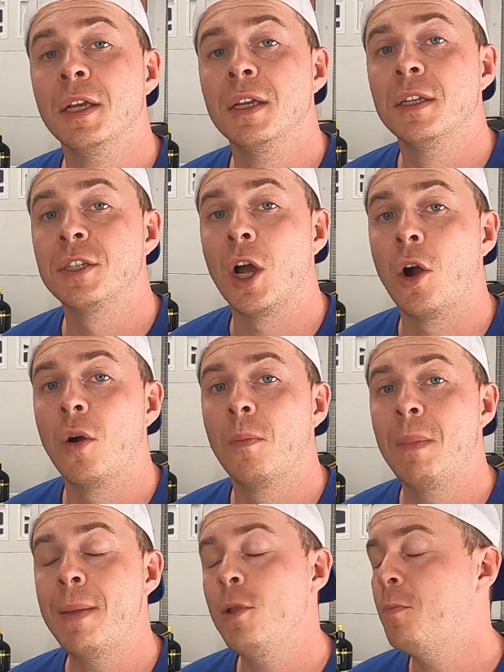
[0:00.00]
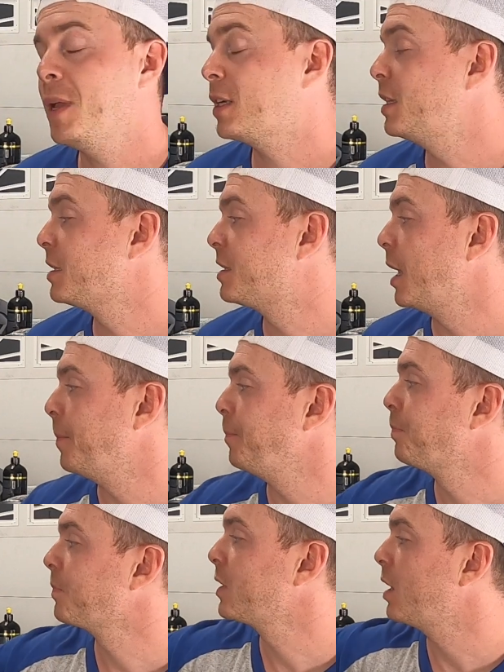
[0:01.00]
So maybe you picked this
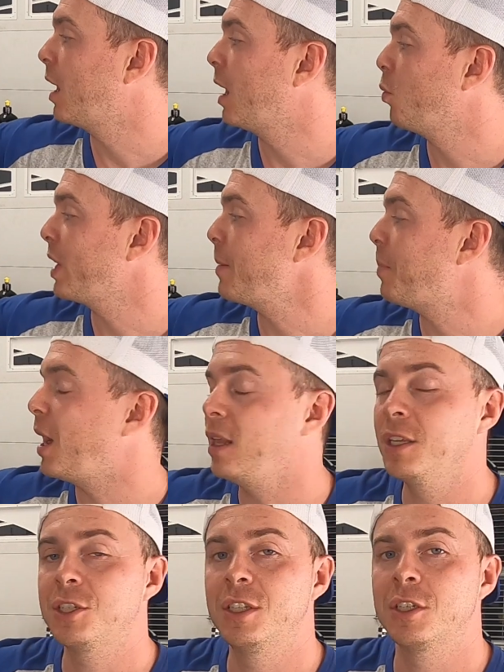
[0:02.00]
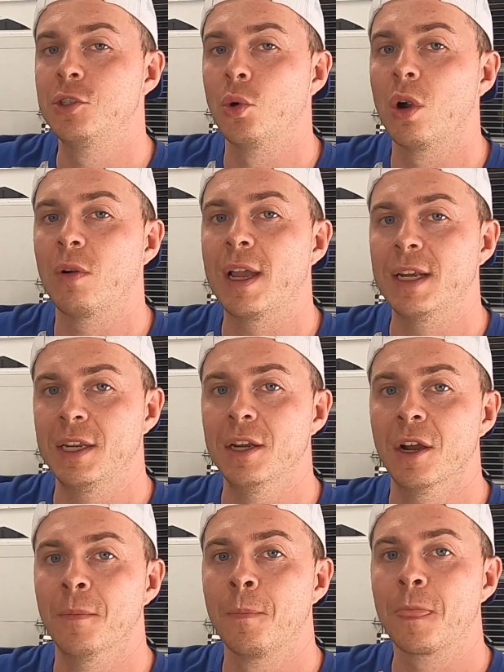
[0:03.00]
up. When I polished this door right
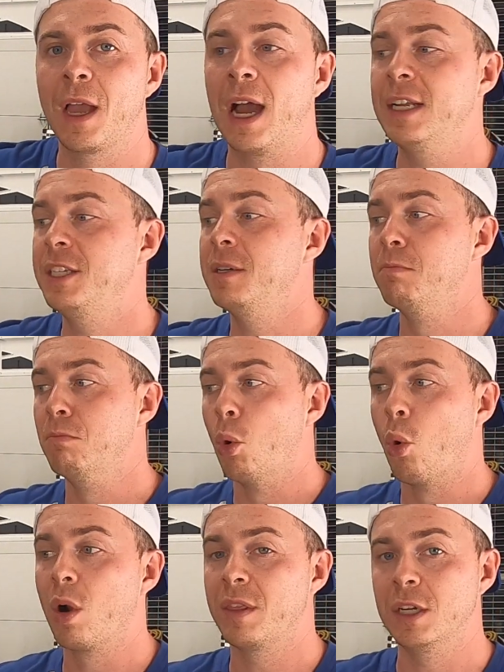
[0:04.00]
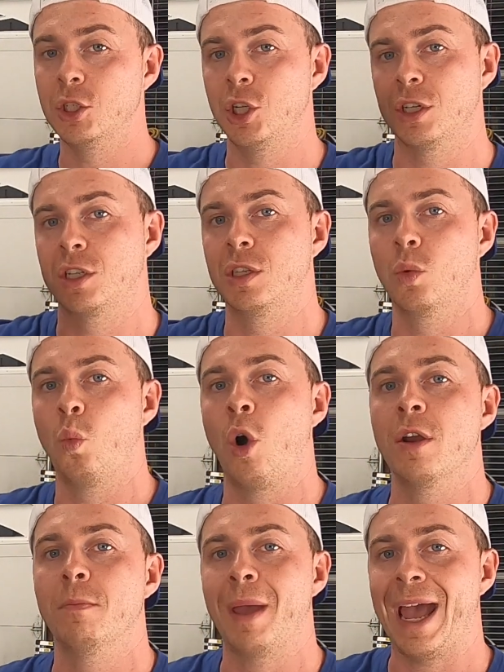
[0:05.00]
here, I did more than just the
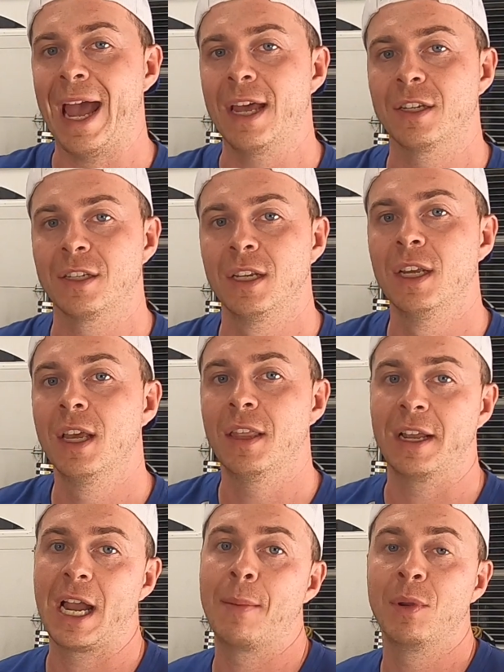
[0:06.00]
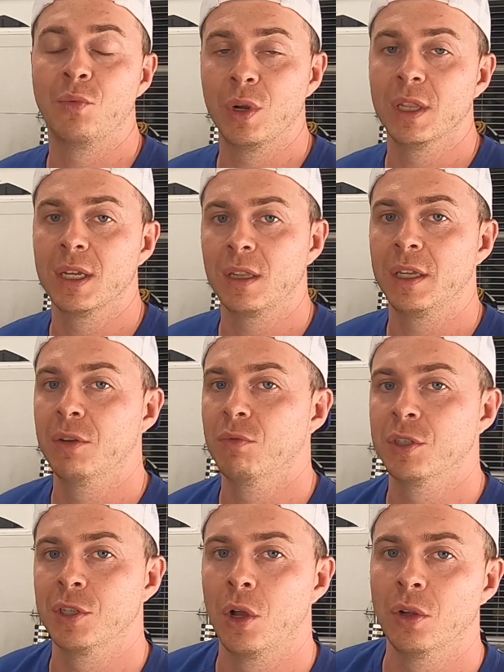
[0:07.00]
one pass that got me really clean
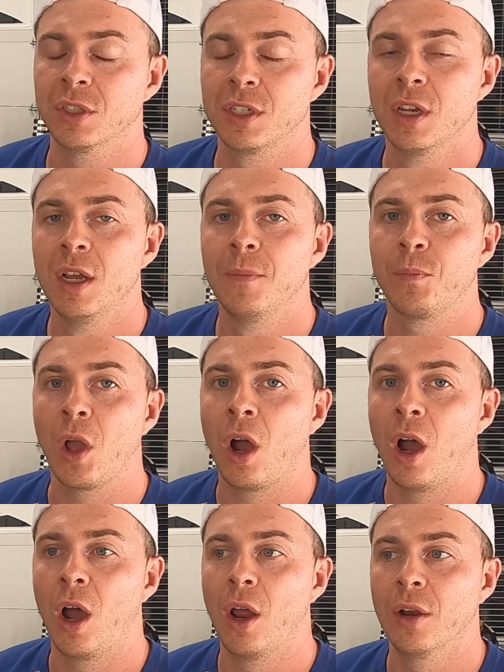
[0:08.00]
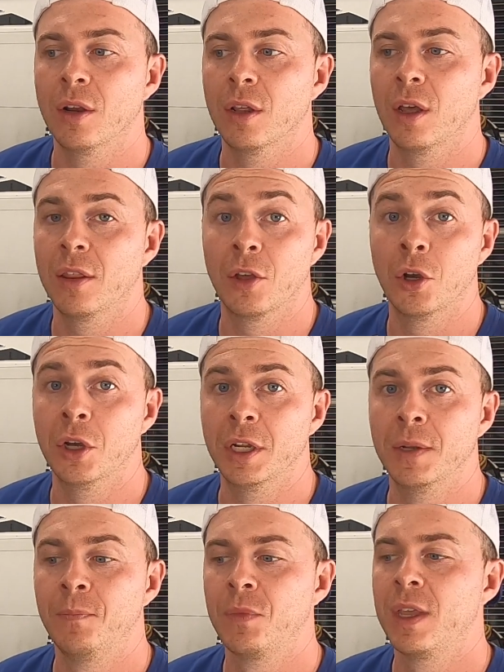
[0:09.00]
results on the
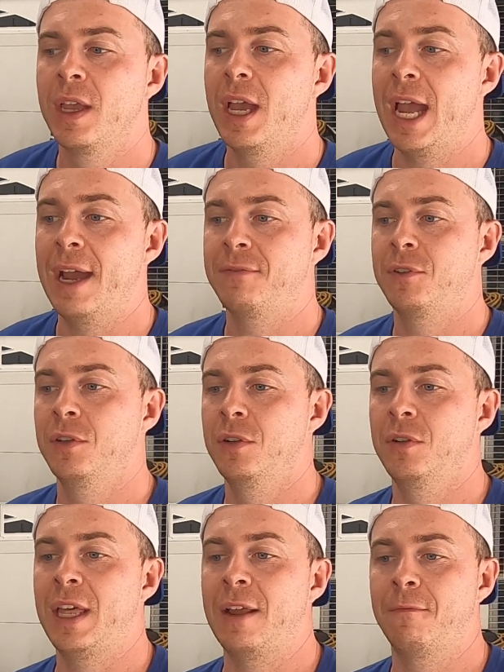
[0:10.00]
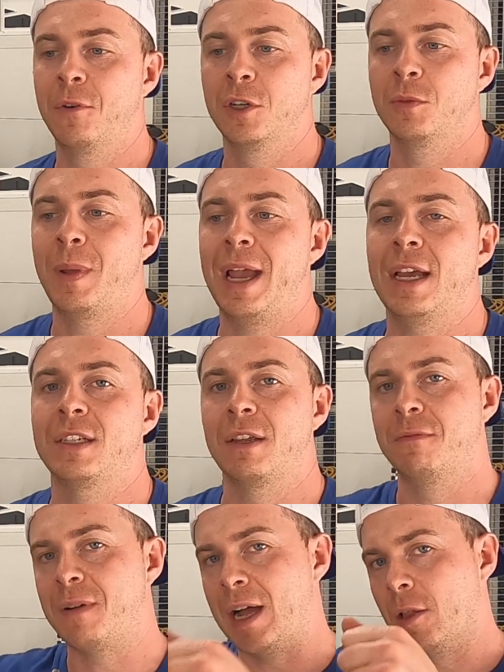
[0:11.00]
hood. After that first pass,
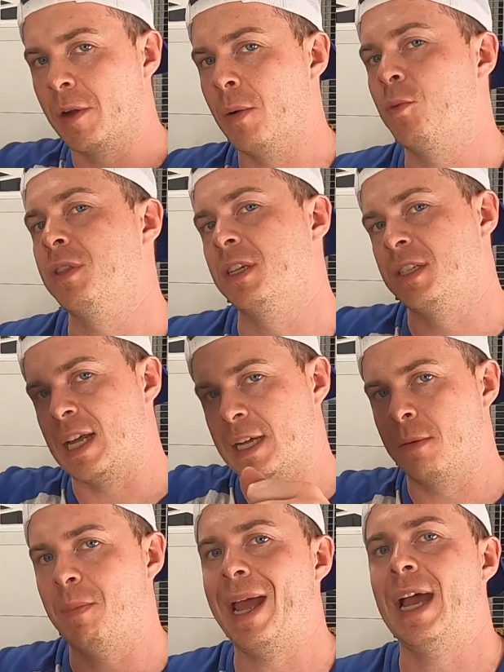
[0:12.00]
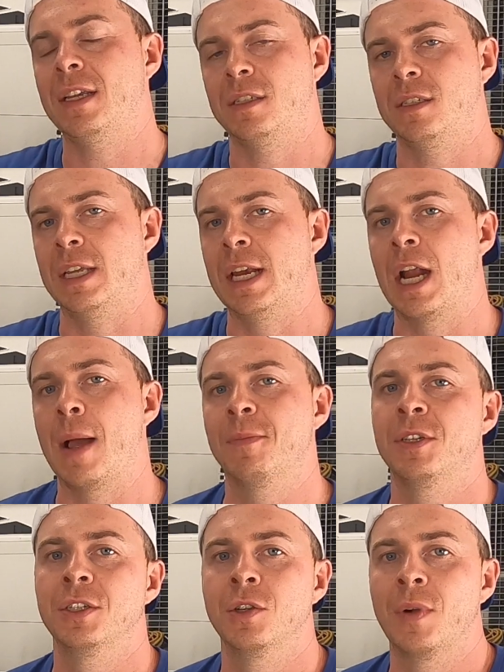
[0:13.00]
I followed up with a second pass in an
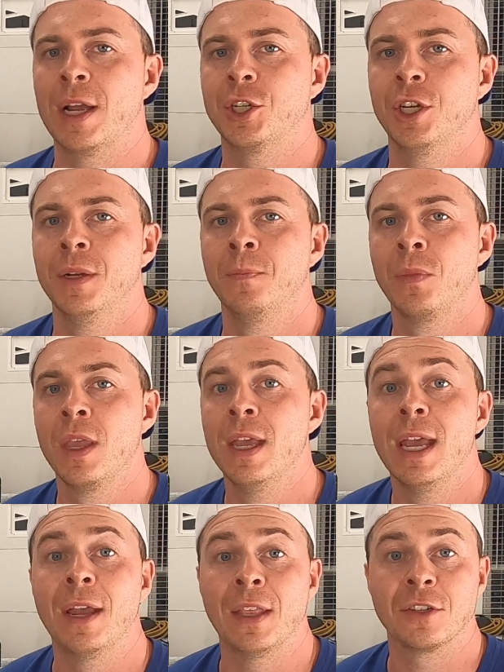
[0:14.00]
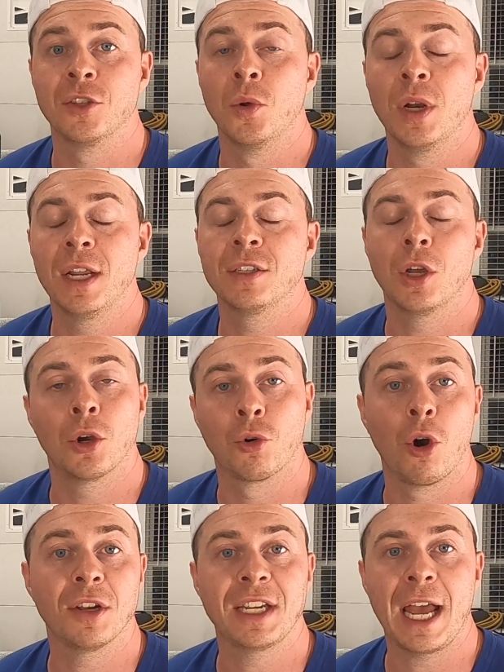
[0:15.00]
opposite direction, and that's known as a
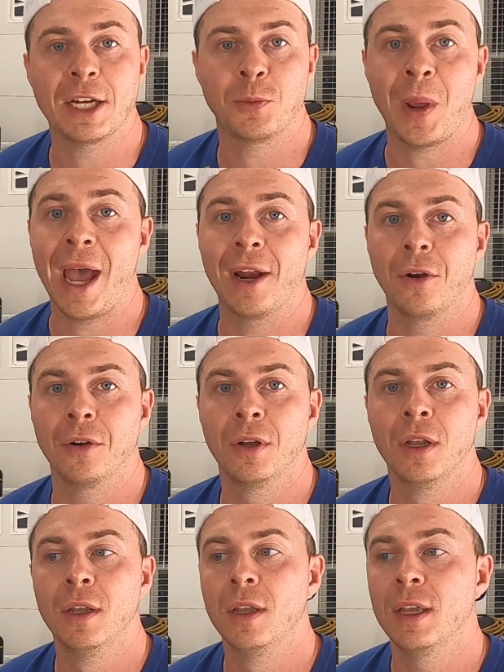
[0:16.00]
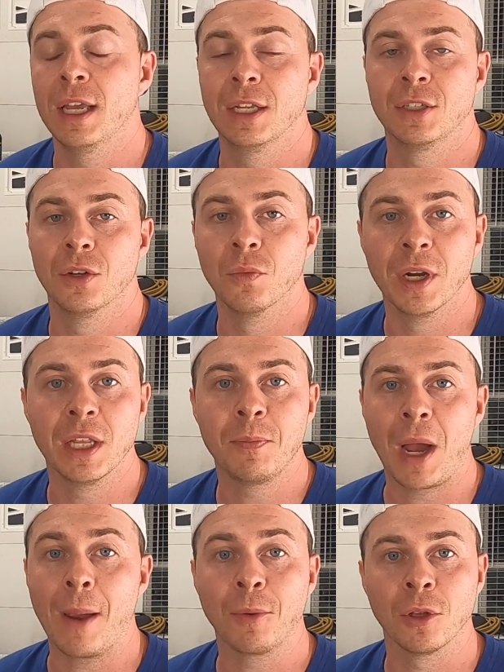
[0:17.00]
crosshatch pattern. It's a really
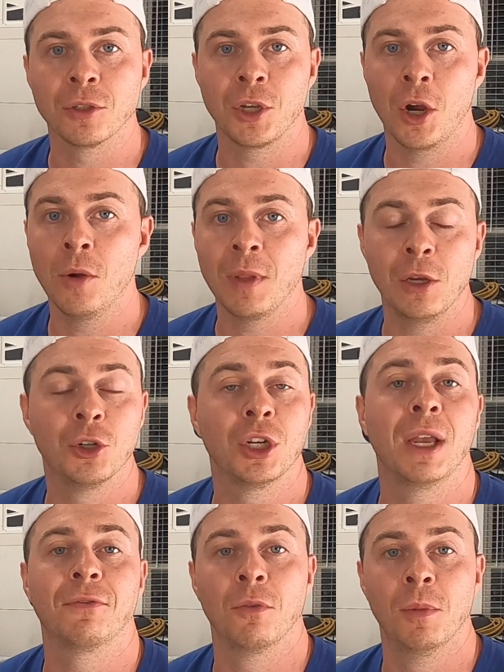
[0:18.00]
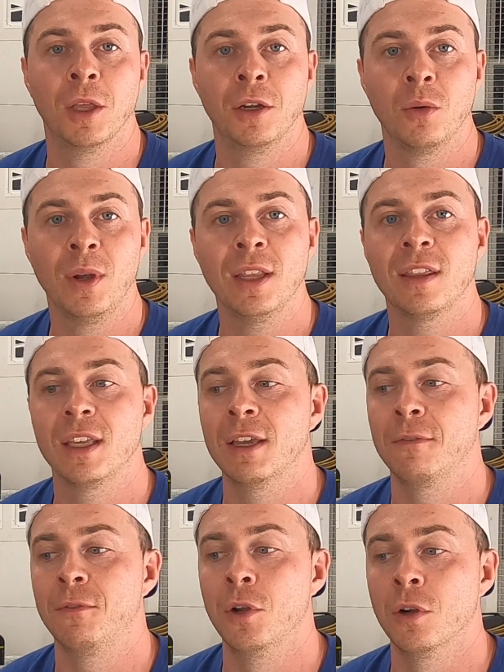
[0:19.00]
popular term that you should get familiar with
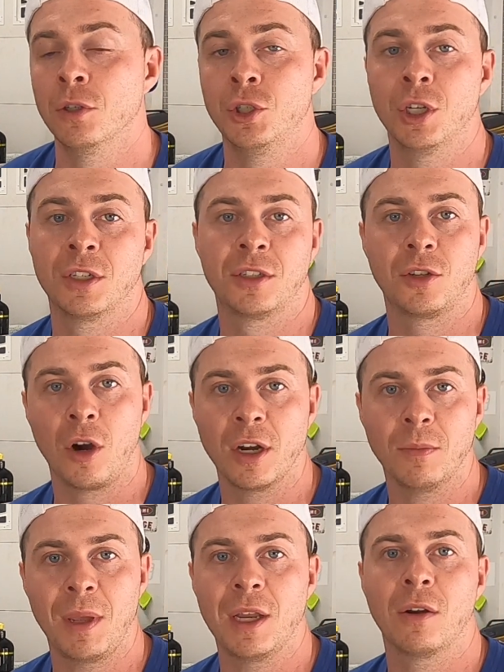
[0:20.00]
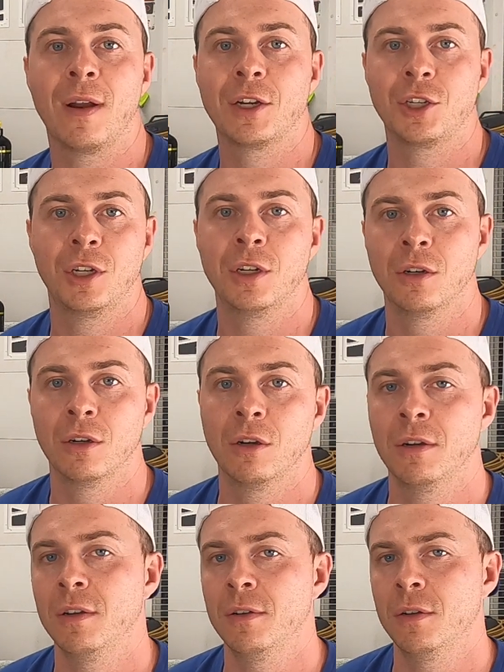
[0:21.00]
if you're just starting paint correction
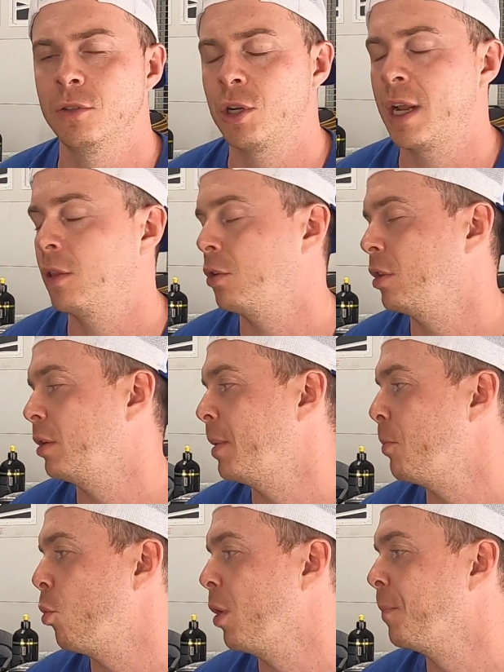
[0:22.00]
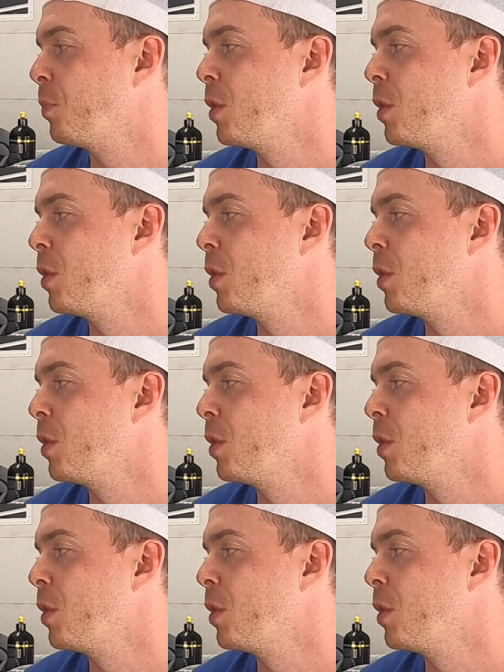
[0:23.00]
or you're trying to learn a little bit more.